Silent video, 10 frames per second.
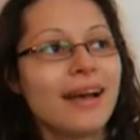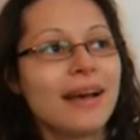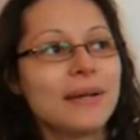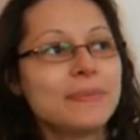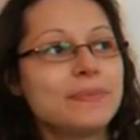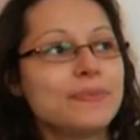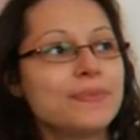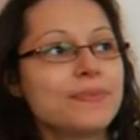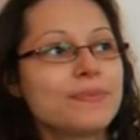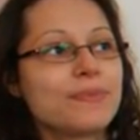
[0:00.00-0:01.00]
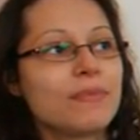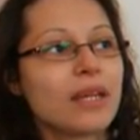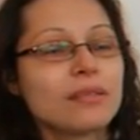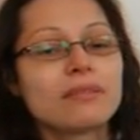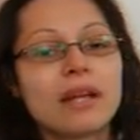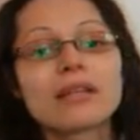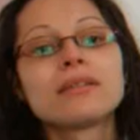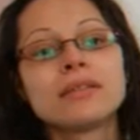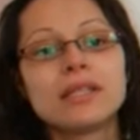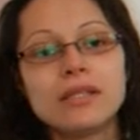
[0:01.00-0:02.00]
I don't write
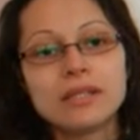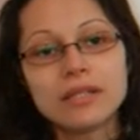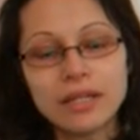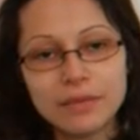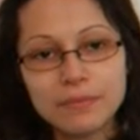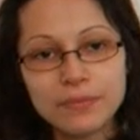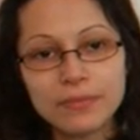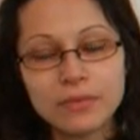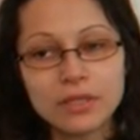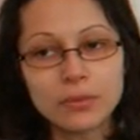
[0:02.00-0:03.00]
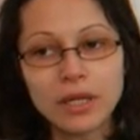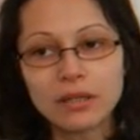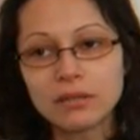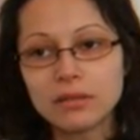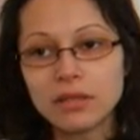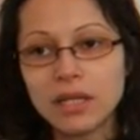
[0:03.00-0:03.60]
continuously as well,